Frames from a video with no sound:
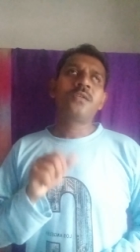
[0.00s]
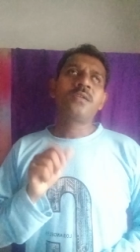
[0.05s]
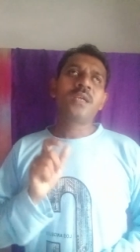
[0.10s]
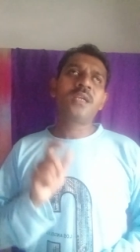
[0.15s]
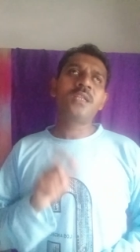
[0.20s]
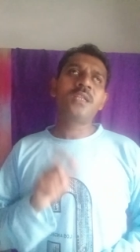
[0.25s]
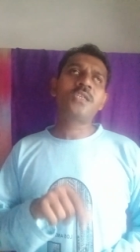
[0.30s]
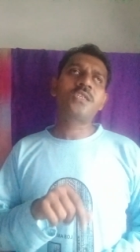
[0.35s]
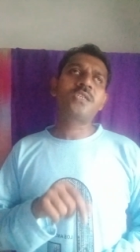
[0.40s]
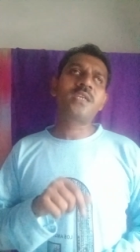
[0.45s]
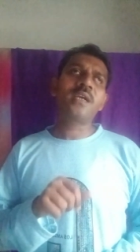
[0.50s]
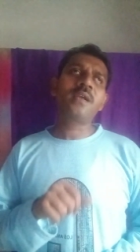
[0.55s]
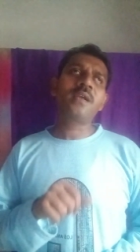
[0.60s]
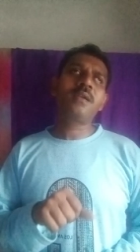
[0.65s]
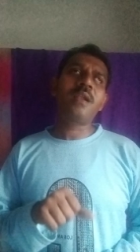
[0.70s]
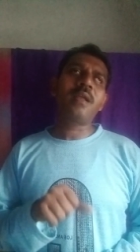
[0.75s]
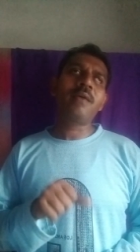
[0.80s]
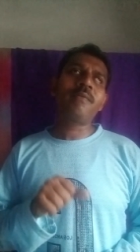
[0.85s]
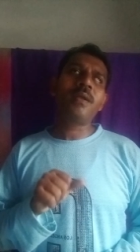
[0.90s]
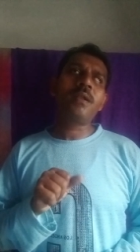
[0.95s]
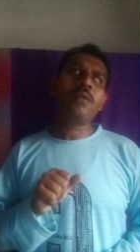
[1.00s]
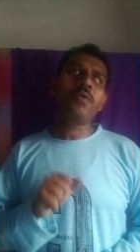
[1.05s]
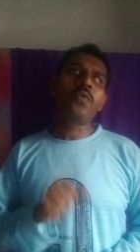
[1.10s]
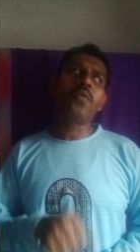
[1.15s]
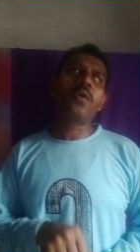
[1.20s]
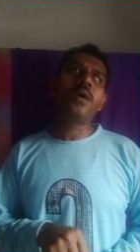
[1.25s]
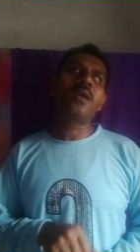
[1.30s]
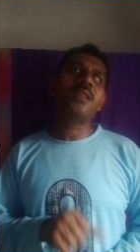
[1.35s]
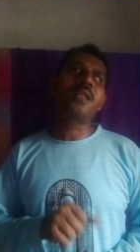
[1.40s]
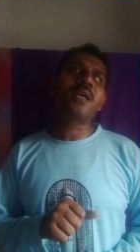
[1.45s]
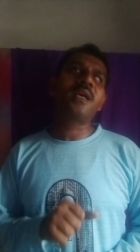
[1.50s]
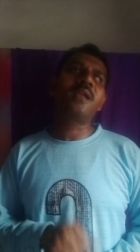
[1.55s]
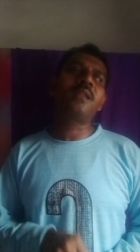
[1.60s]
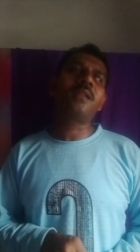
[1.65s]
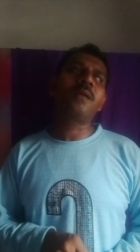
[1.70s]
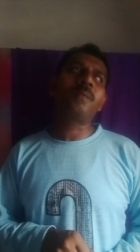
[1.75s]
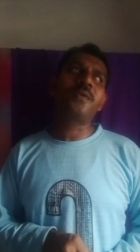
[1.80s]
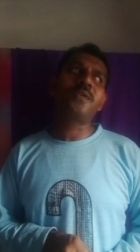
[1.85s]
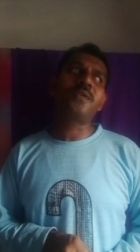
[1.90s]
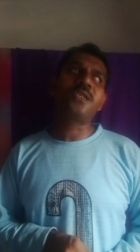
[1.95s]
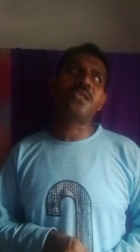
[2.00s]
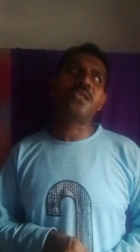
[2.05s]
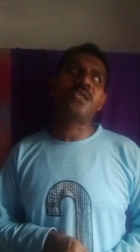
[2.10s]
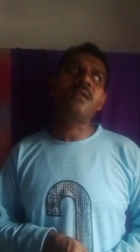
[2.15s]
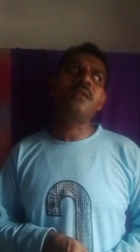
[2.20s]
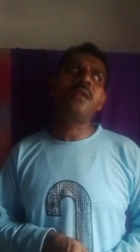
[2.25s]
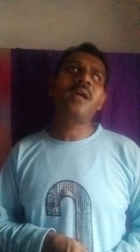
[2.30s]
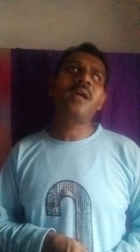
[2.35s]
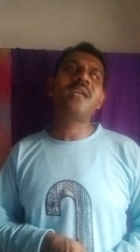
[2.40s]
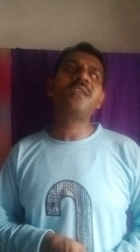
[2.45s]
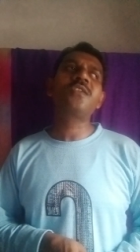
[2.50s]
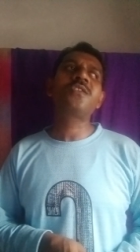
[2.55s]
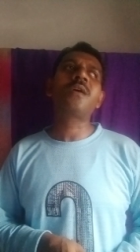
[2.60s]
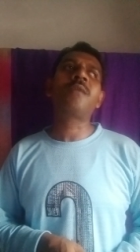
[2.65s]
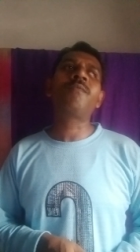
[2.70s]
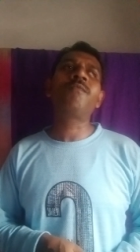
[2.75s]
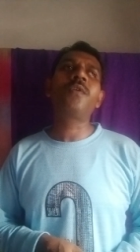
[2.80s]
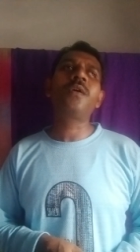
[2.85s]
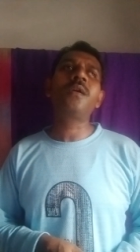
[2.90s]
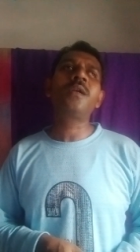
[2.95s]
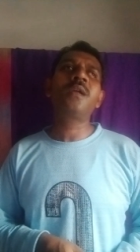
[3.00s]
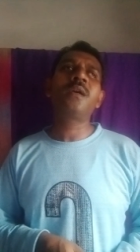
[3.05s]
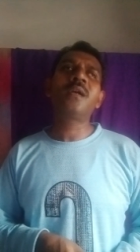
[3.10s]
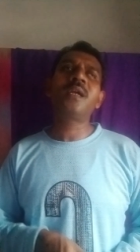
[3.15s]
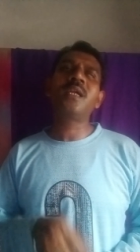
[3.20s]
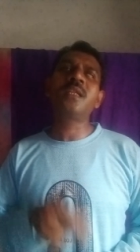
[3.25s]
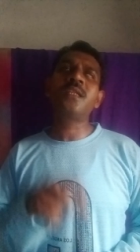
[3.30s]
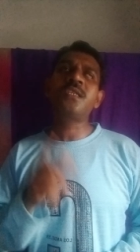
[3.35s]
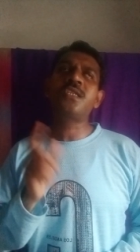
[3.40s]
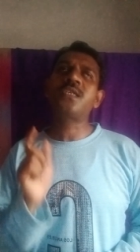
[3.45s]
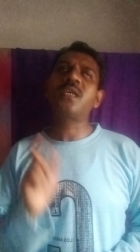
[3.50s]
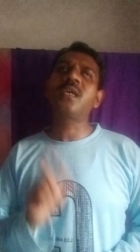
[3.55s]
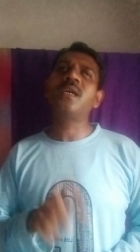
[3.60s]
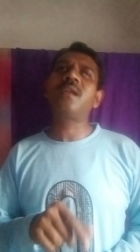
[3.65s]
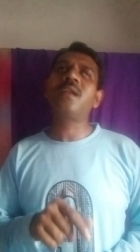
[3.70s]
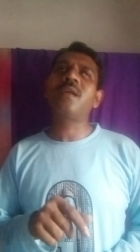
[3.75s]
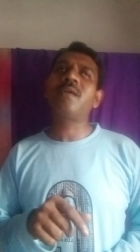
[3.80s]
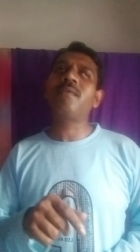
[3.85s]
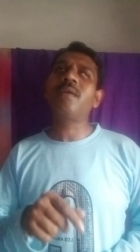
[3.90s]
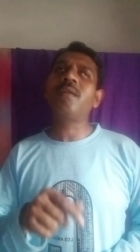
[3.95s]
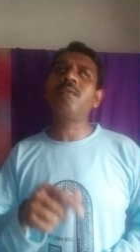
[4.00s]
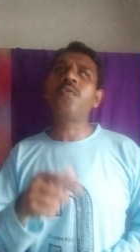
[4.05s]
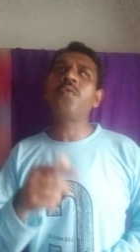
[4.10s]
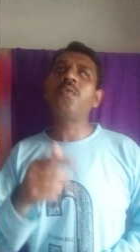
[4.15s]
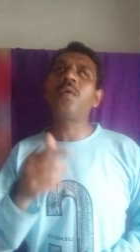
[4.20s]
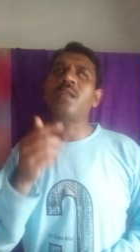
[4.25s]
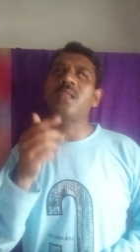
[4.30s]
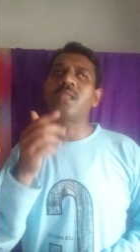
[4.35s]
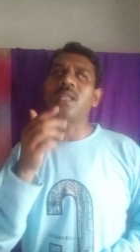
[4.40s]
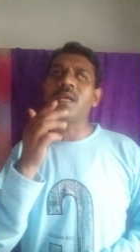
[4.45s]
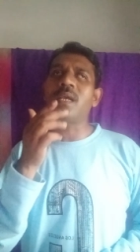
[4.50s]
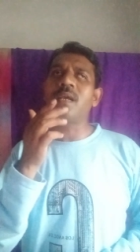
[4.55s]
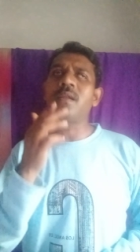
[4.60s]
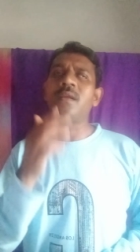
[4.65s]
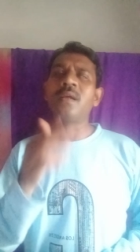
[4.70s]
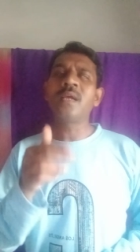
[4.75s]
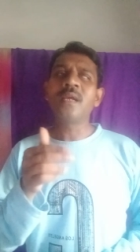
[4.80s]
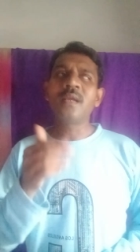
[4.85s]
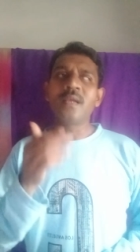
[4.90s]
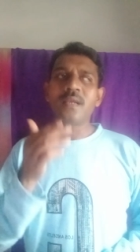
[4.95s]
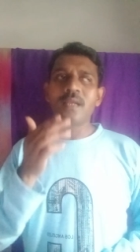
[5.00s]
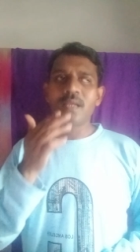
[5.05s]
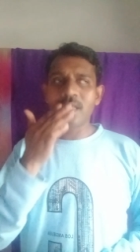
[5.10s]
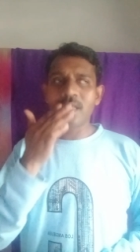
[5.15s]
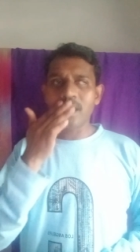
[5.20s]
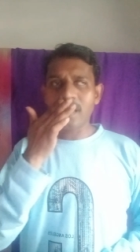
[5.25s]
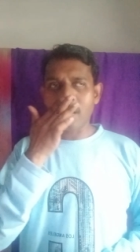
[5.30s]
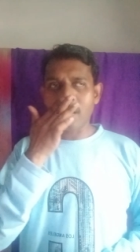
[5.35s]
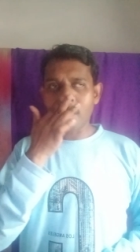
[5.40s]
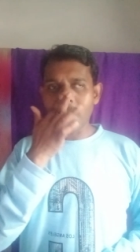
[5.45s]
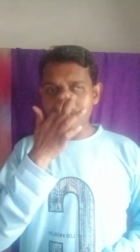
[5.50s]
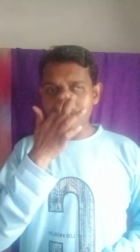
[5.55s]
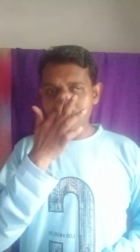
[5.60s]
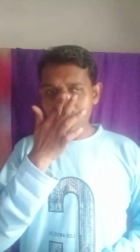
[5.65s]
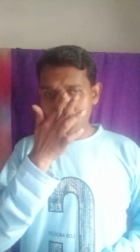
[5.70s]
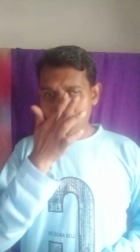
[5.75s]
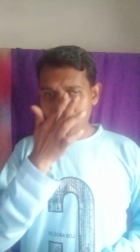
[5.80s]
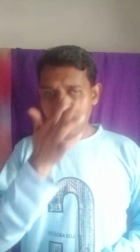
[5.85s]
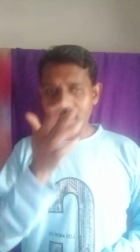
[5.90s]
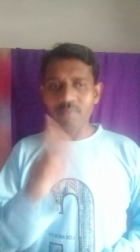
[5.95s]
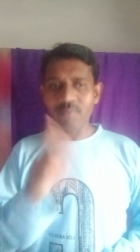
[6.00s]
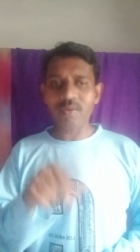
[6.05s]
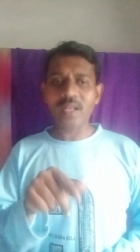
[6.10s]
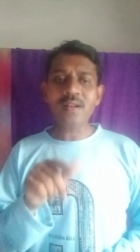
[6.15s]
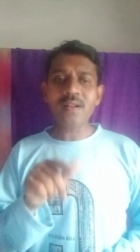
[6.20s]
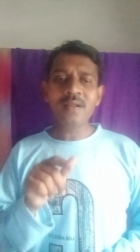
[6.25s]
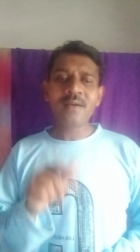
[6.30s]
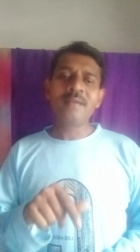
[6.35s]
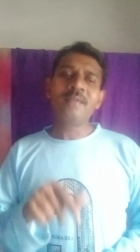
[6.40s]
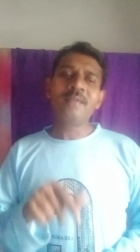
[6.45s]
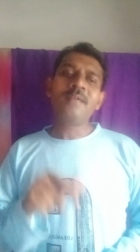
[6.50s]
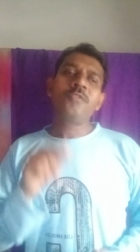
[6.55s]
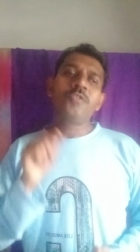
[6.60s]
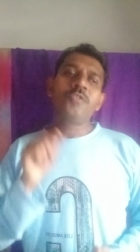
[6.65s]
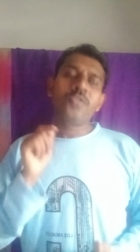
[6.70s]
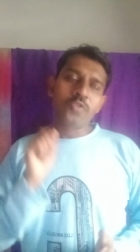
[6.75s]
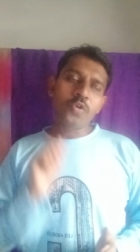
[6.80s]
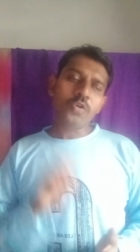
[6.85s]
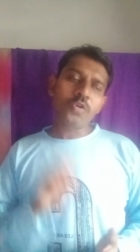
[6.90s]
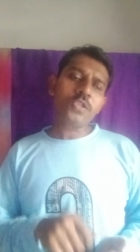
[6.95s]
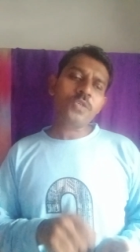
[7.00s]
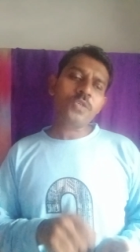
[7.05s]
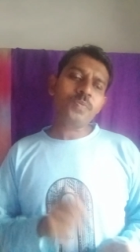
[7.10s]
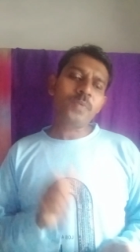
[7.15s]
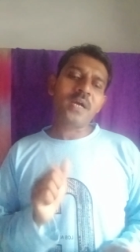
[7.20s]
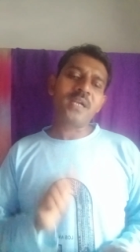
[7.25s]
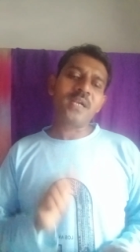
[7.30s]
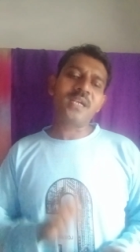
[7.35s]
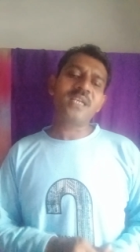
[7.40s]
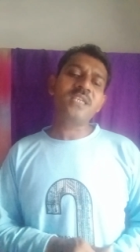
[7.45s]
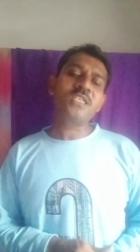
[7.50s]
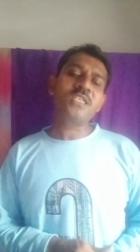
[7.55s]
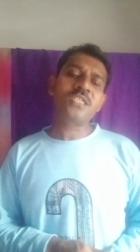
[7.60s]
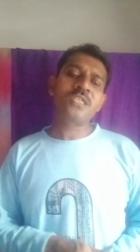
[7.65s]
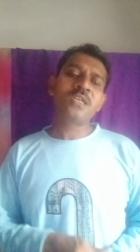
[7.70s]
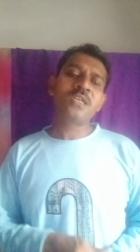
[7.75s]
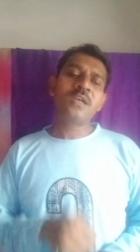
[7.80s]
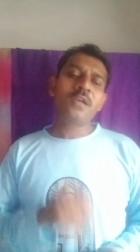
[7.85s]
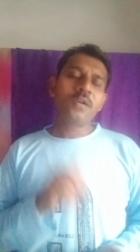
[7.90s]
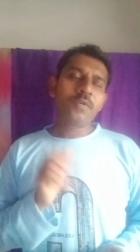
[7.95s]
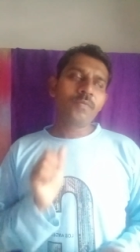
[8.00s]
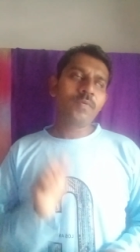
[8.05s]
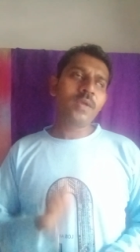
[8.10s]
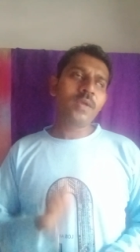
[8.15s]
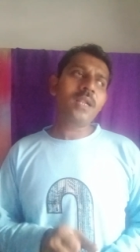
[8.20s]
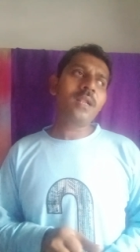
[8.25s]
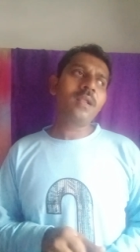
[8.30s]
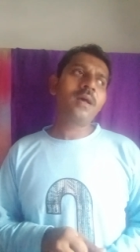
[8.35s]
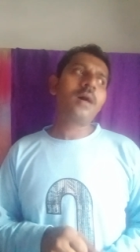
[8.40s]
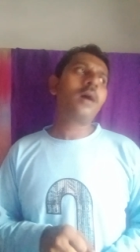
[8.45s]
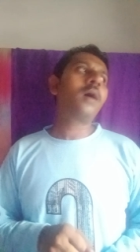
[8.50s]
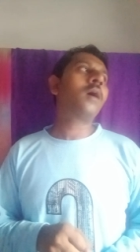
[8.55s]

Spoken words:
in state level who are there in the position, and somewhat in state level who are there in the opposition level, those parties will